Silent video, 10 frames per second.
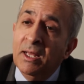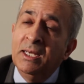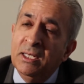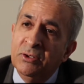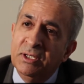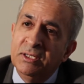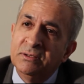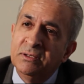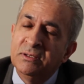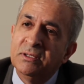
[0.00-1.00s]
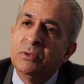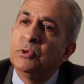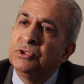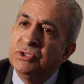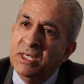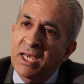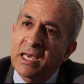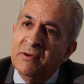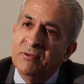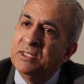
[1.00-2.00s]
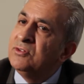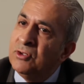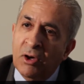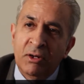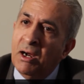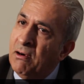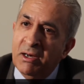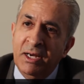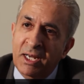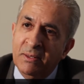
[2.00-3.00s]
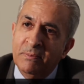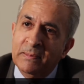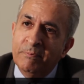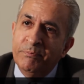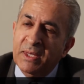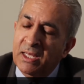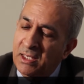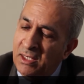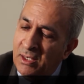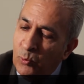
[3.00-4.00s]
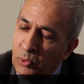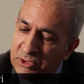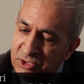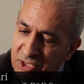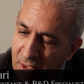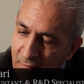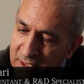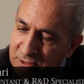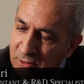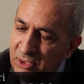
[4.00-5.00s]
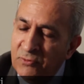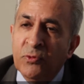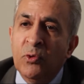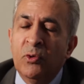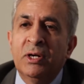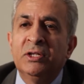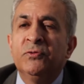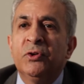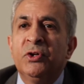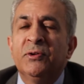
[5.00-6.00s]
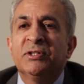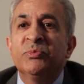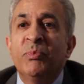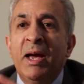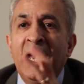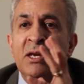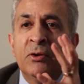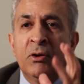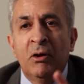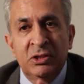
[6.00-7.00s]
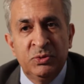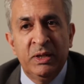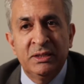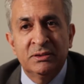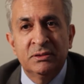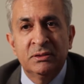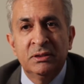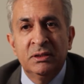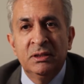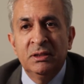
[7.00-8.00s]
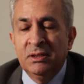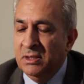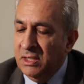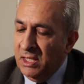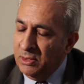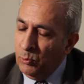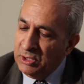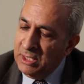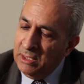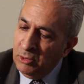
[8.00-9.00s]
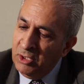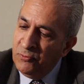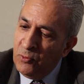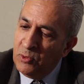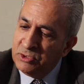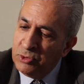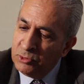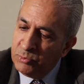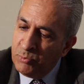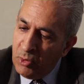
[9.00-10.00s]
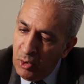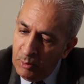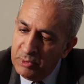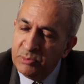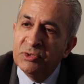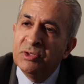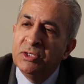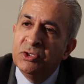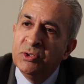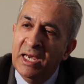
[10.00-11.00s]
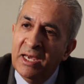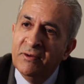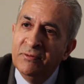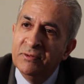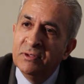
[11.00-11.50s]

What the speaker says: likelihood is that what you have is not R&D. What CRA is looking for is for you to expand your knowledge base. What they're looking for is those problems that you have